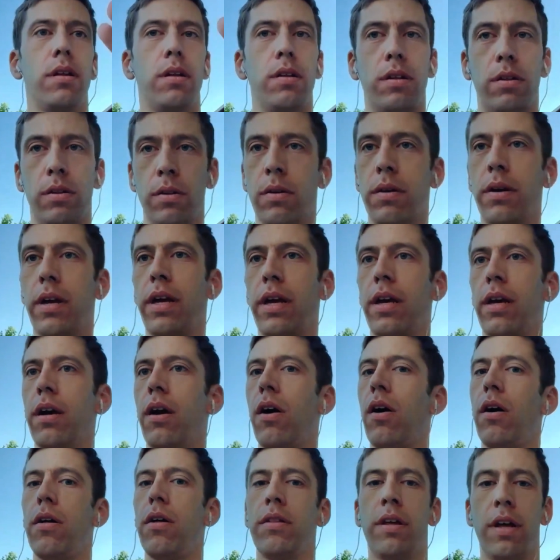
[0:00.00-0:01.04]
Learning
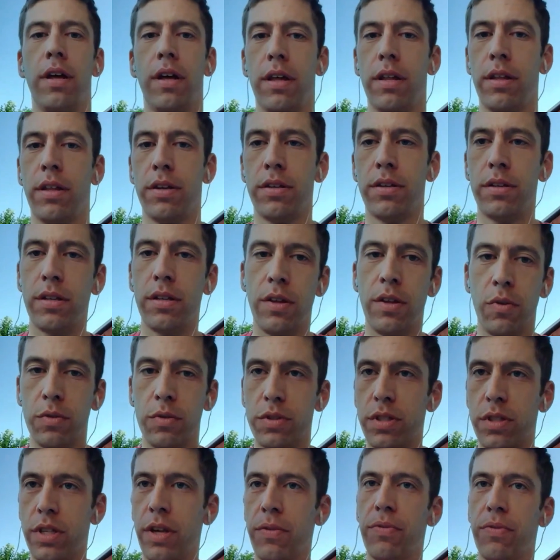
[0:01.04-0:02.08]

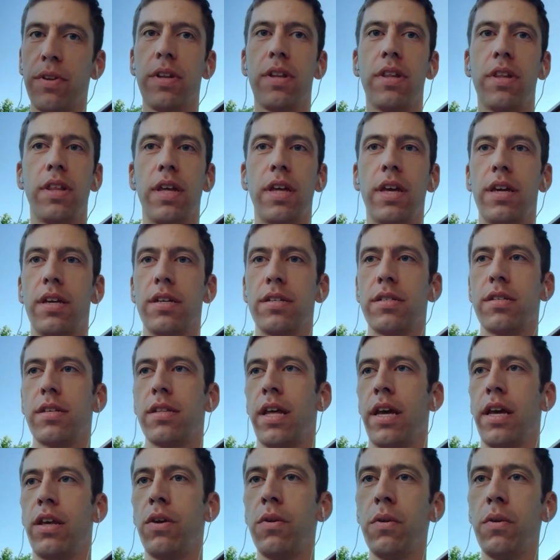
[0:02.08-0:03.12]
those different things
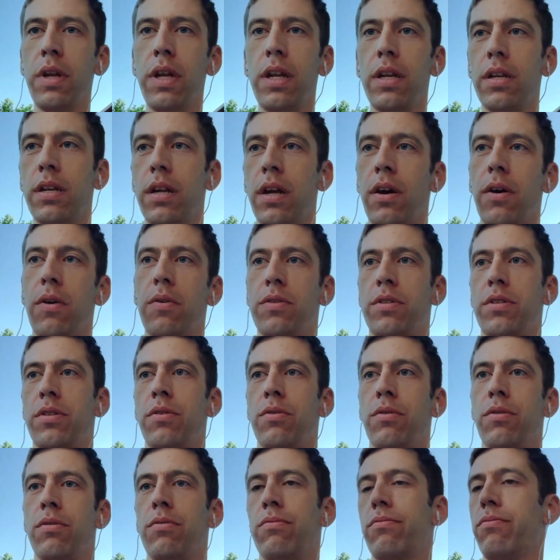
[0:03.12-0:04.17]
that you need to know
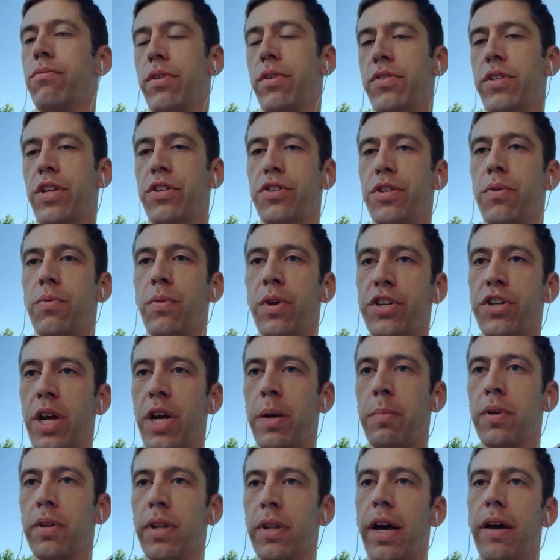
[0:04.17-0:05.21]
to essentially
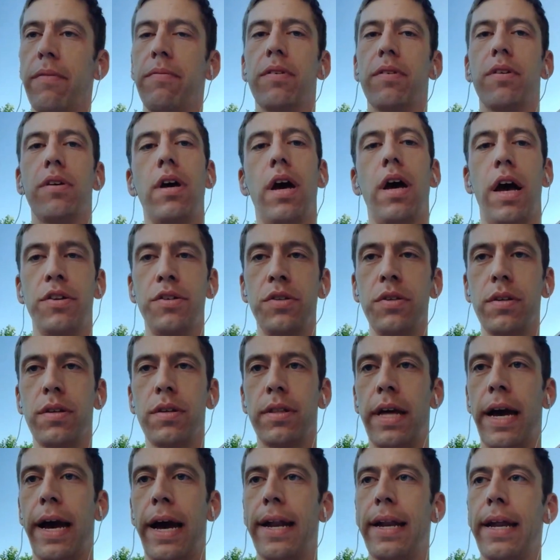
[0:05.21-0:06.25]
reshape your life. Mm-hmm. I took
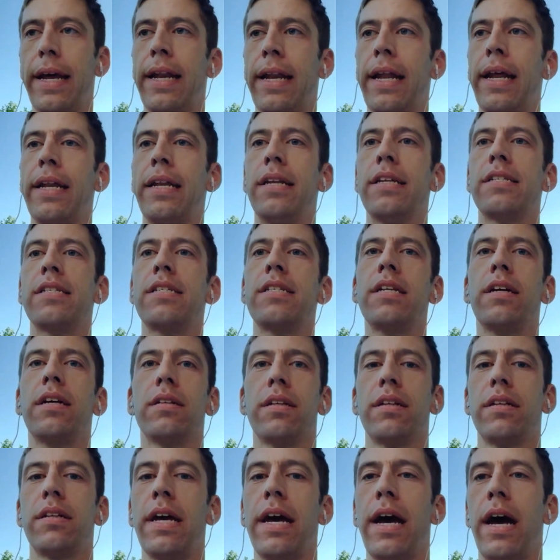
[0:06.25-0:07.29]
that and I
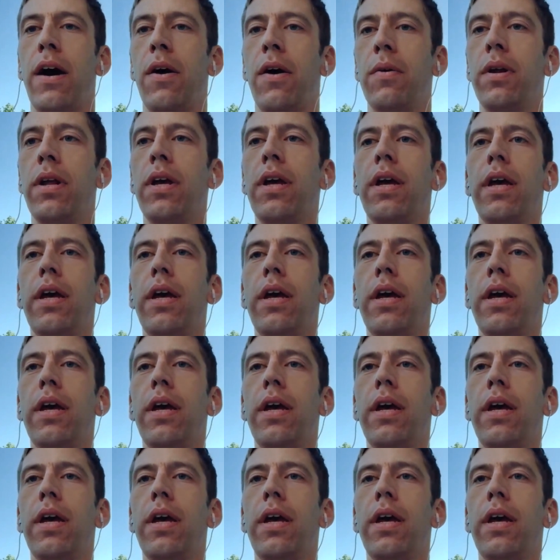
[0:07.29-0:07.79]
distilled it down,